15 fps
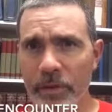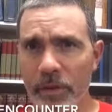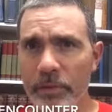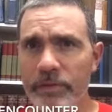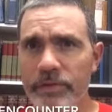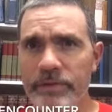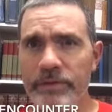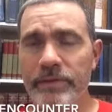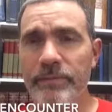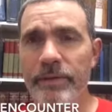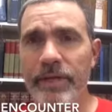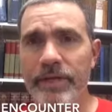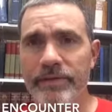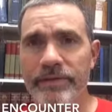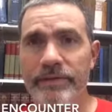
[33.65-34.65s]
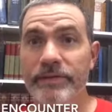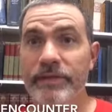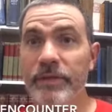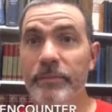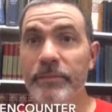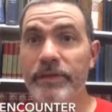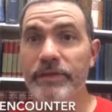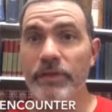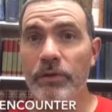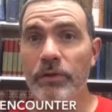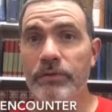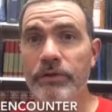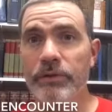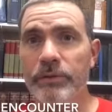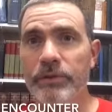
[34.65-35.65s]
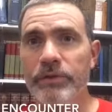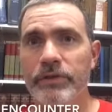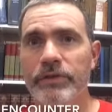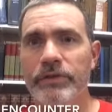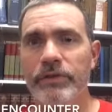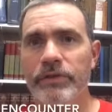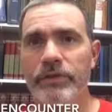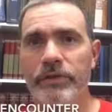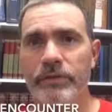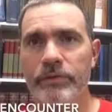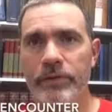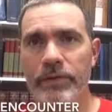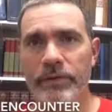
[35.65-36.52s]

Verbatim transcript: Go into Damascus, and it'll be told you what you should do.